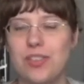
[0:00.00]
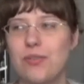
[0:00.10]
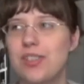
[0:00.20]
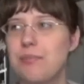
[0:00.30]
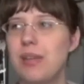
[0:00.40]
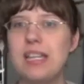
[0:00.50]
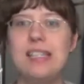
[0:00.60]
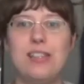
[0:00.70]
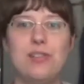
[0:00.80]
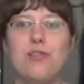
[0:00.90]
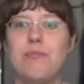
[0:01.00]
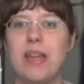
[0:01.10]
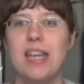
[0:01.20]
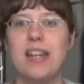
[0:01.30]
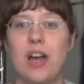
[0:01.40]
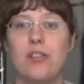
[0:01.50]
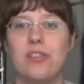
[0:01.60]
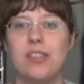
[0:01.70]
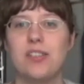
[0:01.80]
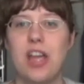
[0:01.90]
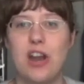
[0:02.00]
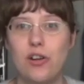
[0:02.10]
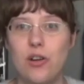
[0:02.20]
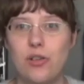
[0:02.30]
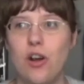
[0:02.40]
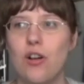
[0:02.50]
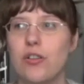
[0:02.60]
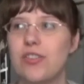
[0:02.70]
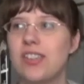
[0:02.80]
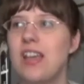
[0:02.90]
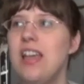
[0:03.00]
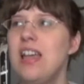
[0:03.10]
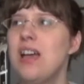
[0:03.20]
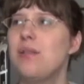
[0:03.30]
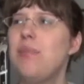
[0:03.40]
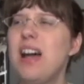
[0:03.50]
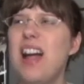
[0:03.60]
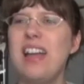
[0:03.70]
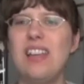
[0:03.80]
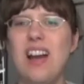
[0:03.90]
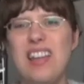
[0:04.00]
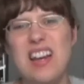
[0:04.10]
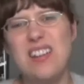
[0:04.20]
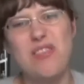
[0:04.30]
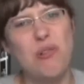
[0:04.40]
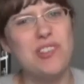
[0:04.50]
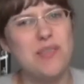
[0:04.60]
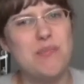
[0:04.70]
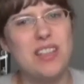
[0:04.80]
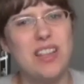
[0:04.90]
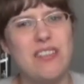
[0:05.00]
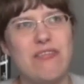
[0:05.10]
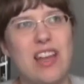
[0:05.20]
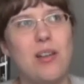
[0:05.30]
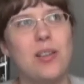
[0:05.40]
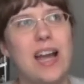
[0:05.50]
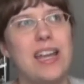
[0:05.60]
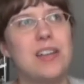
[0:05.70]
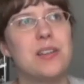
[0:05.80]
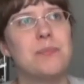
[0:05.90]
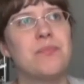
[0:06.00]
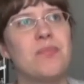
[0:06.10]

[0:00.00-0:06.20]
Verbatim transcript: There's a big deal made out of these tarot cards, but I, I kind of ultimately felt like